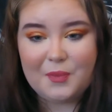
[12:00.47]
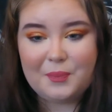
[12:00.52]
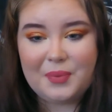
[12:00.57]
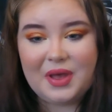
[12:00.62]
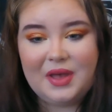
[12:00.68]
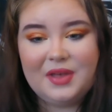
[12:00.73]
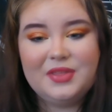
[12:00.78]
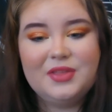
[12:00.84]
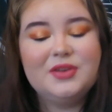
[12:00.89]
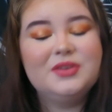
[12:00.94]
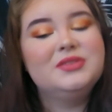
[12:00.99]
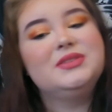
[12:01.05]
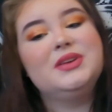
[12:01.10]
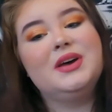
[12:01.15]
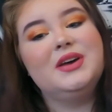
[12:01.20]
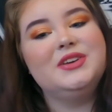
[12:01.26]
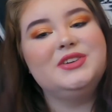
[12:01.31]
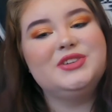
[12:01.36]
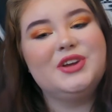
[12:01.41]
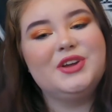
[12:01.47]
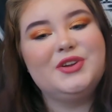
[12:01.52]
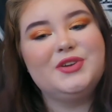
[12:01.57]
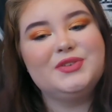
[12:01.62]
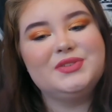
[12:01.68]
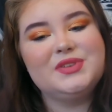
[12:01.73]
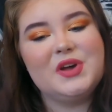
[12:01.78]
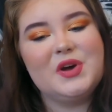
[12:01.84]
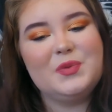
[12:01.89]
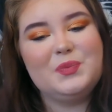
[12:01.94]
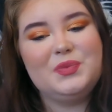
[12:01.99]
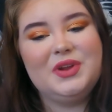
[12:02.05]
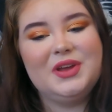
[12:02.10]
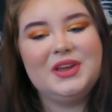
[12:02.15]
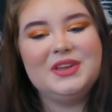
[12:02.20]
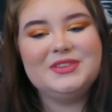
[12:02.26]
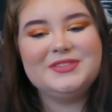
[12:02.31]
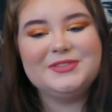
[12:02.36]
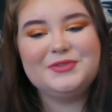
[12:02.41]
Pandos eyeshadows
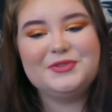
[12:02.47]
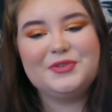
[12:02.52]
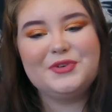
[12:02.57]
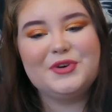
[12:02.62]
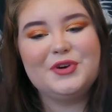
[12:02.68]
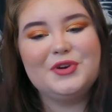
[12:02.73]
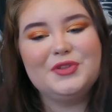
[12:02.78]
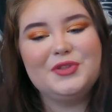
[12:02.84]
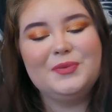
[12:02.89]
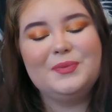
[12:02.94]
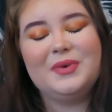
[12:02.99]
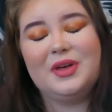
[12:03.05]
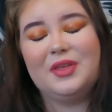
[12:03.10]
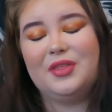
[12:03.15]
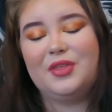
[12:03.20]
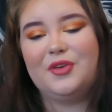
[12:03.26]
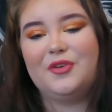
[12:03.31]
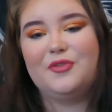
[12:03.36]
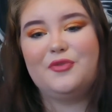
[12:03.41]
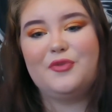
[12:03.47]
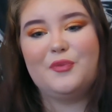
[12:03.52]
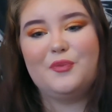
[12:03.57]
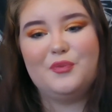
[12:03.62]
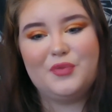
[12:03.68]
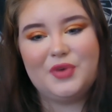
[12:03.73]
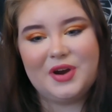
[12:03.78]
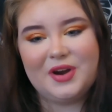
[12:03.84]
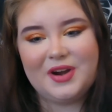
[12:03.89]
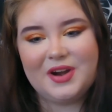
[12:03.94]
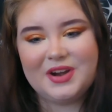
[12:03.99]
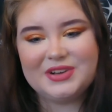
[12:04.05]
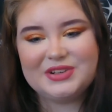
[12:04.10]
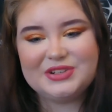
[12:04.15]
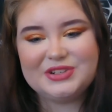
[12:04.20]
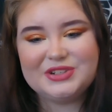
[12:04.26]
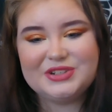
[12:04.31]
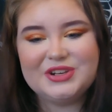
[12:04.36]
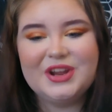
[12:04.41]
updates for the month of
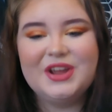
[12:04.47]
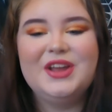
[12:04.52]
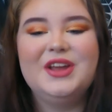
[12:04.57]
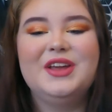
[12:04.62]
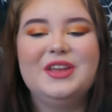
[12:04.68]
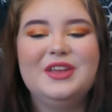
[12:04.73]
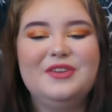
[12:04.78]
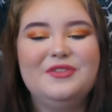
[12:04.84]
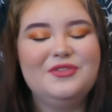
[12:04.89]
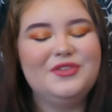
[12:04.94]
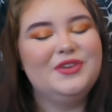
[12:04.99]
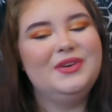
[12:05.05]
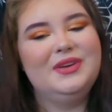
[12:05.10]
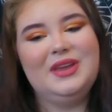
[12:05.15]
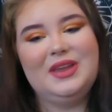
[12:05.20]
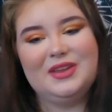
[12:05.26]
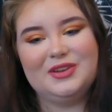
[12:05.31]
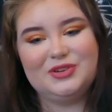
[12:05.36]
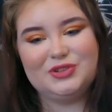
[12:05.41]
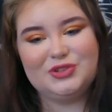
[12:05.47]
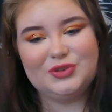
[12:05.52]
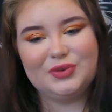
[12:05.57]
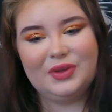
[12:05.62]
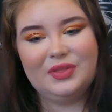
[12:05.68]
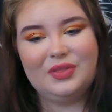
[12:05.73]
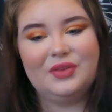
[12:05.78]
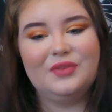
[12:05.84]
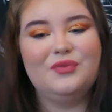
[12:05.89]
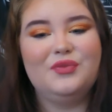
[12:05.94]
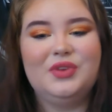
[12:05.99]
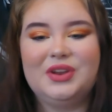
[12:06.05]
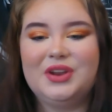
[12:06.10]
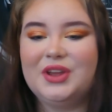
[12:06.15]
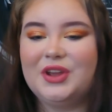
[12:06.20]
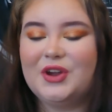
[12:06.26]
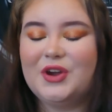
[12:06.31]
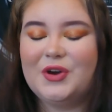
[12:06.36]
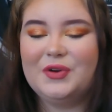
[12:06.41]
March. If you enjoyed the
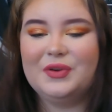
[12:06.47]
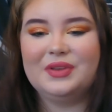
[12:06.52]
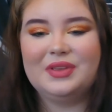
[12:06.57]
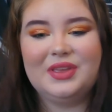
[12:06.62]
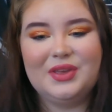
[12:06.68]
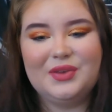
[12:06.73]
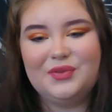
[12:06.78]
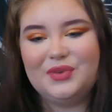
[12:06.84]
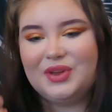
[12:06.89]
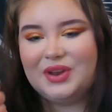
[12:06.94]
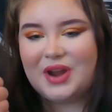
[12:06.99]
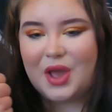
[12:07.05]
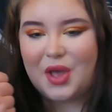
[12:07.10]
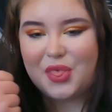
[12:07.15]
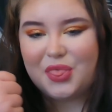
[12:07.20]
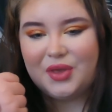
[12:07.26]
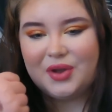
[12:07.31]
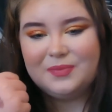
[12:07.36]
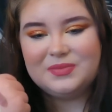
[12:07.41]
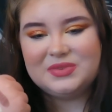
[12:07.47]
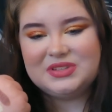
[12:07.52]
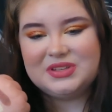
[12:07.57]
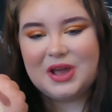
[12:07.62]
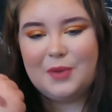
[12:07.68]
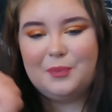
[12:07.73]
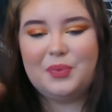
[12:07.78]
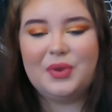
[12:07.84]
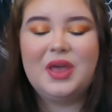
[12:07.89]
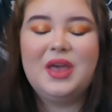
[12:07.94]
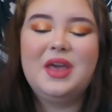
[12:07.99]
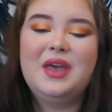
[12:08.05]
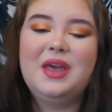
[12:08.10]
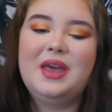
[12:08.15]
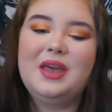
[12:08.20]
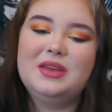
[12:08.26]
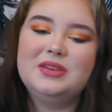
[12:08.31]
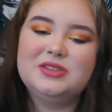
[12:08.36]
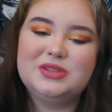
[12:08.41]
video, give it a thumbs up
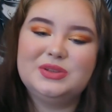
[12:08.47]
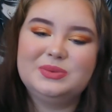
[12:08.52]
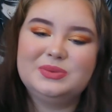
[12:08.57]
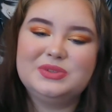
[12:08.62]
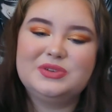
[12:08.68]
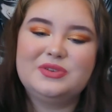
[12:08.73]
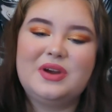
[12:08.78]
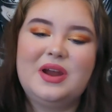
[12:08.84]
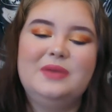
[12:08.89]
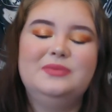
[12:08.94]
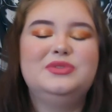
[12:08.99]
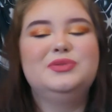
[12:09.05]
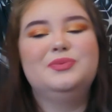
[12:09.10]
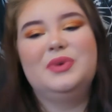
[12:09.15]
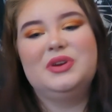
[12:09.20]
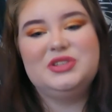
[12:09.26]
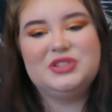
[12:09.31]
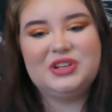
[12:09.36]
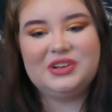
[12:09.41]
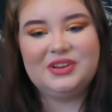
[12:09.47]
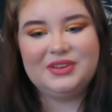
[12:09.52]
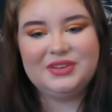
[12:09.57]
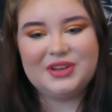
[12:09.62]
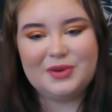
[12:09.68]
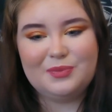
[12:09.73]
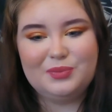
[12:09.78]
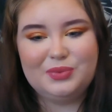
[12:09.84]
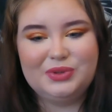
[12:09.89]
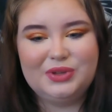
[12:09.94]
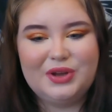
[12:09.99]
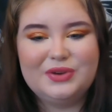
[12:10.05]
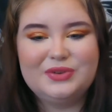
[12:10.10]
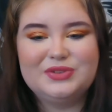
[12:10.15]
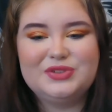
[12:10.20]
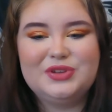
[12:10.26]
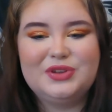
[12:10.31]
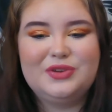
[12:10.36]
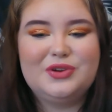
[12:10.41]
and subscribe to my channel down below
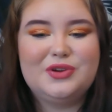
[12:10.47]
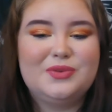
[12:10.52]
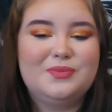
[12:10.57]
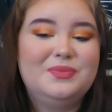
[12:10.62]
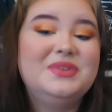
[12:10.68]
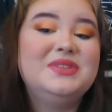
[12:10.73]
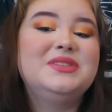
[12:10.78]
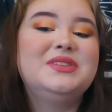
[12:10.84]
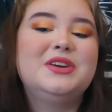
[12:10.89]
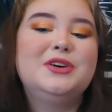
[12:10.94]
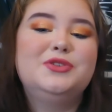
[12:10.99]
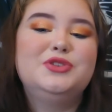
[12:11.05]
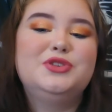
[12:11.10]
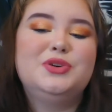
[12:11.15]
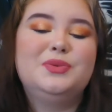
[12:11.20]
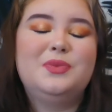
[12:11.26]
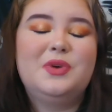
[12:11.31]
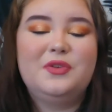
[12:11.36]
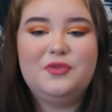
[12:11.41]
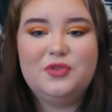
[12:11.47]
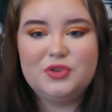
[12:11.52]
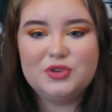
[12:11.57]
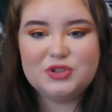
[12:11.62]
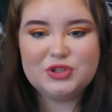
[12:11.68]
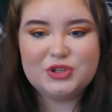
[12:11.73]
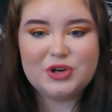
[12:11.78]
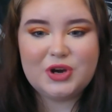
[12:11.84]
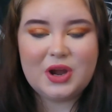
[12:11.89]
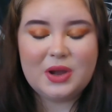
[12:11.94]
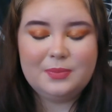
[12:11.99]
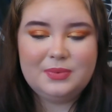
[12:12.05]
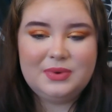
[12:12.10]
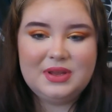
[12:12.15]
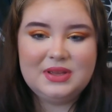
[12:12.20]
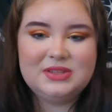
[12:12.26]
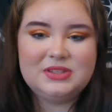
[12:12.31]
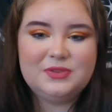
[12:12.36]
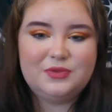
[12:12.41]
so you don't miss out on my future
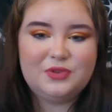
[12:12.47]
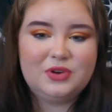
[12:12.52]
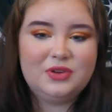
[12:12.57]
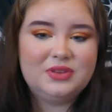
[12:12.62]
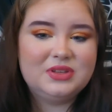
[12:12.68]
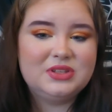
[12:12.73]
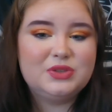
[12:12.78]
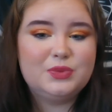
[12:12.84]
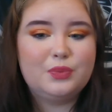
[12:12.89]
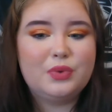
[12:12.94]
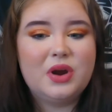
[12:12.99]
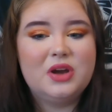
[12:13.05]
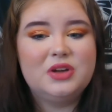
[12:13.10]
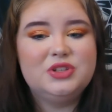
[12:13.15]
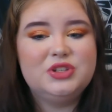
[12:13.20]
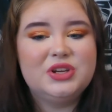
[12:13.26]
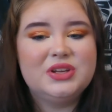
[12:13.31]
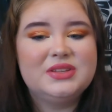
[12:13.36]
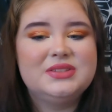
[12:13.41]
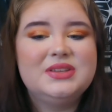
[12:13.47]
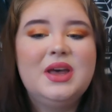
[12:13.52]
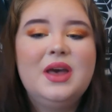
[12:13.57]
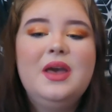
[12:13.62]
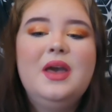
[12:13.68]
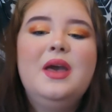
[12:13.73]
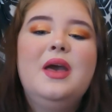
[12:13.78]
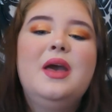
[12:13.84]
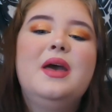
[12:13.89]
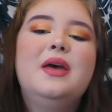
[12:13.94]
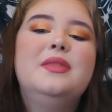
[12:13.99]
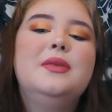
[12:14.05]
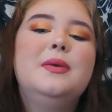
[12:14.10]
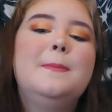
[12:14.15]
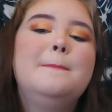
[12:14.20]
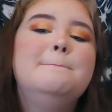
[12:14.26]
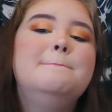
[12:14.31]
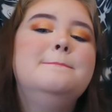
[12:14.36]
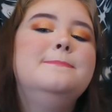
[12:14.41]
updates for this project and the
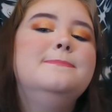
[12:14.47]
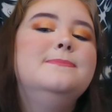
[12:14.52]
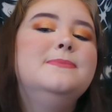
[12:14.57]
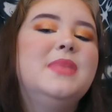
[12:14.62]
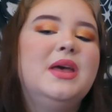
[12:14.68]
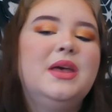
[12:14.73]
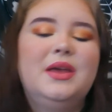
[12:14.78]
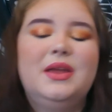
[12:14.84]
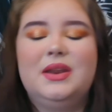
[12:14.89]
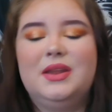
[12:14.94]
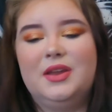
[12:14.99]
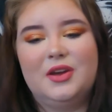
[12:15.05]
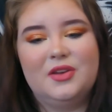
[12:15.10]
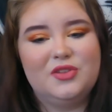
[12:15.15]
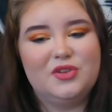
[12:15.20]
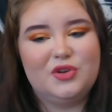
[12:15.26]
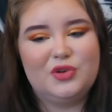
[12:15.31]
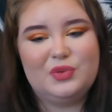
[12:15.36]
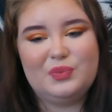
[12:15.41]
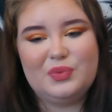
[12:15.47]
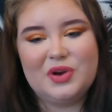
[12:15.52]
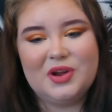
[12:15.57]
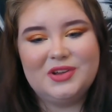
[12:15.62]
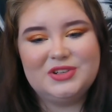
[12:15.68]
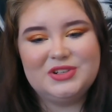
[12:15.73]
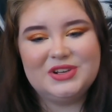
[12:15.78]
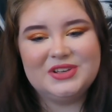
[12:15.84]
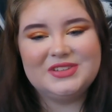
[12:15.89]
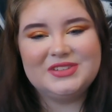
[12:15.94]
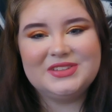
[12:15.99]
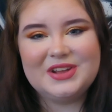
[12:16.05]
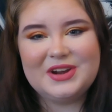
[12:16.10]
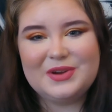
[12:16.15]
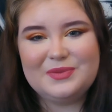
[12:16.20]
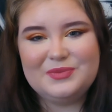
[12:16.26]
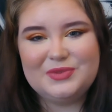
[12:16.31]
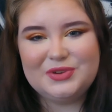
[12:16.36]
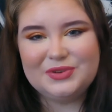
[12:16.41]
many other projects that
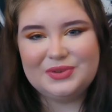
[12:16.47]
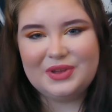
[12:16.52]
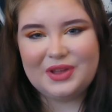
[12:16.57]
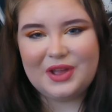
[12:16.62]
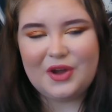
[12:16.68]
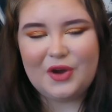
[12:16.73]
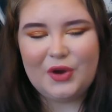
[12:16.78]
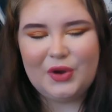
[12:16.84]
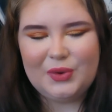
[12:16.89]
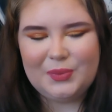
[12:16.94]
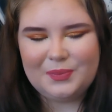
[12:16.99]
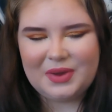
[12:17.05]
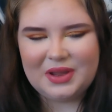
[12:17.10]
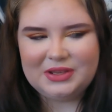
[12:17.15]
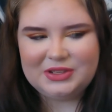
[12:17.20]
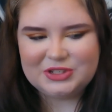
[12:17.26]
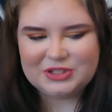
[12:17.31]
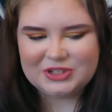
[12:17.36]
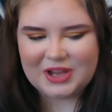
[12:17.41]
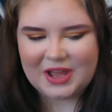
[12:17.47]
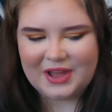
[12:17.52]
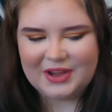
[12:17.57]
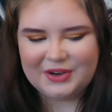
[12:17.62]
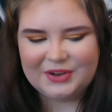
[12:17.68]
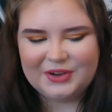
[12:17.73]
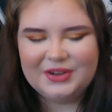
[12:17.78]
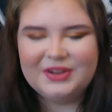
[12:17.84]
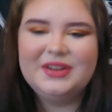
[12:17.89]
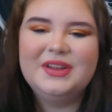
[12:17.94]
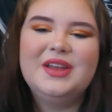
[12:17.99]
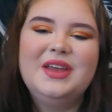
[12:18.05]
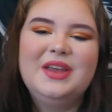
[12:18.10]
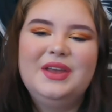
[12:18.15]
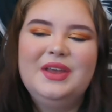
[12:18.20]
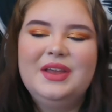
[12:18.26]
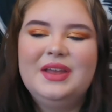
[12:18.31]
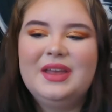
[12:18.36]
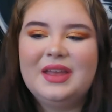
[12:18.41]
I'm doing on my channel.
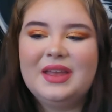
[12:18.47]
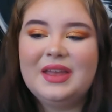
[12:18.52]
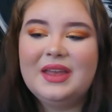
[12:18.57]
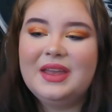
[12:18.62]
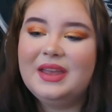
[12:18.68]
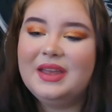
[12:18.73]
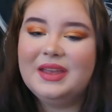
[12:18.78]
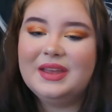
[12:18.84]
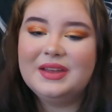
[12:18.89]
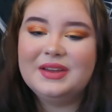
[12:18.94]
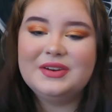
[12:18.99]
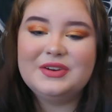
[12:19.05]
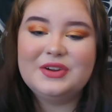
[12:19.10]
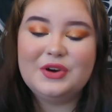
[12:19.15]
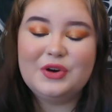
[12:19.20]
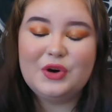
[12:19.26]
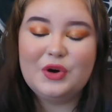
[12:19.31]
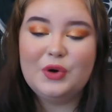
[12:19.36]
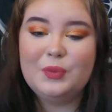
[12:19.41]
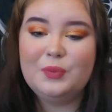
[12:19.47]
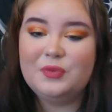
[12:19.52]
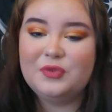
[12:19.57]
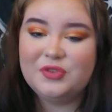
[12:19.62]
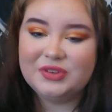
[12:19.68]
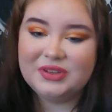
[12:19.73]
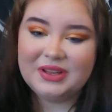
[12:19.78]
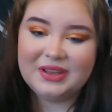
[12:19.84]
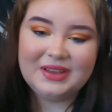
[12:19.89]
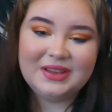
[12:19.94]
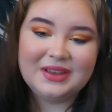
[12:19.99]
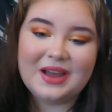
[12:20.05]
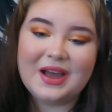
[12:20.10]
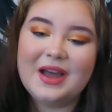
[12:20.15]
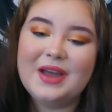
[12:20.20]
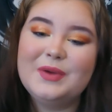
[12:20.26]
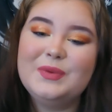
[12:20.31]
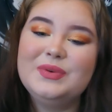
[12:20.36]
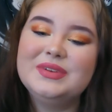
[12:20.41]
And hopefully
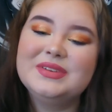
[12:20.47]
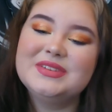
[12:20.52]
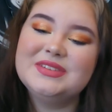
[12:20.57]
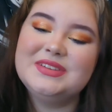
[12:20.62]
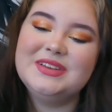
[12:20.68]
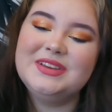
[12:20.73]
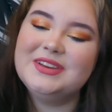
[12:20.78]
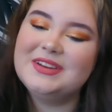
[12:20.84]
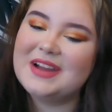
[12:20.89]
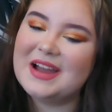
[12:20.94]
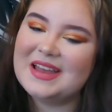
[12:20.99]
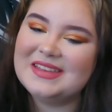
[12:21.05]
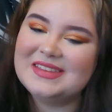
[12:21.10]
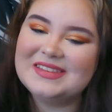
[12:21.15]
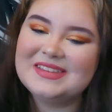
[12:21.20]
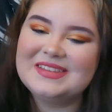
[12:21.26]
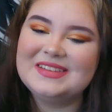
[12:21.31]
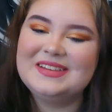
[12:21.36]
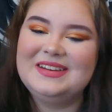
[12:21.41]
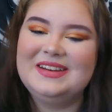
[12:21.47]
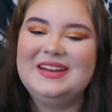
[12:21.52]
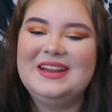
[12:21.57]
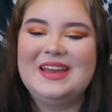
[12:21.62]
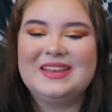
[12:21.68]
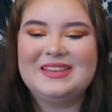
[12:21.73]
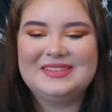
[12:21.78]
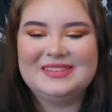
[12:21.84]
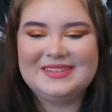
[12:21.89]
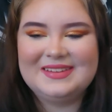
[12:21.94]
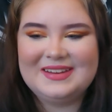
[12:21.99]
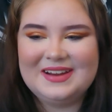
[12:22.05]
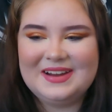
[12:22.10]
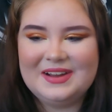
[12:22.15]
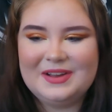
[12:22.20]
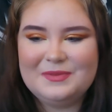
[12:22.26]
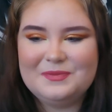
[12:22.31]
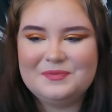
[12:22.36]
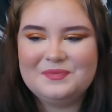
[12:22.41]
I will see you guys next
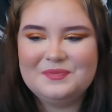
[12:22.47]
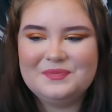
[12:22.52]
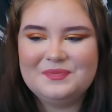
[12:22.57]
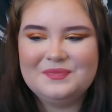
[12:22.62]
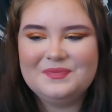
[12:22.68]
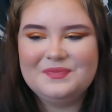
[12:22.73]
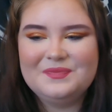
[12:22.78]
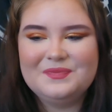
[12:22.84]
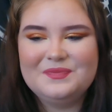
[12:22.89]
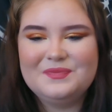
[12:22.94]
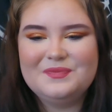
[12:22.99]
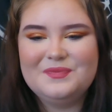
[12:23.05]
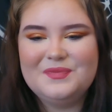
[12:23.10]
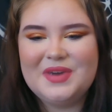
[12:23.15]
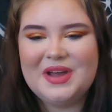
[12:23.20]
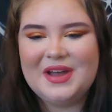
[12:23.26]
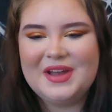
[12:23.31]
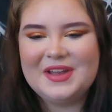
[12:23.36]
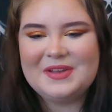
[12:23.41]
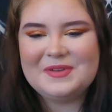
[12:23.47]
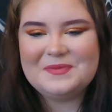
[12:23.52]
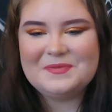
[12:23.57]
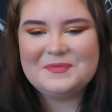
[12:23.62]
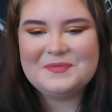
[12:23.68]
time. Bye.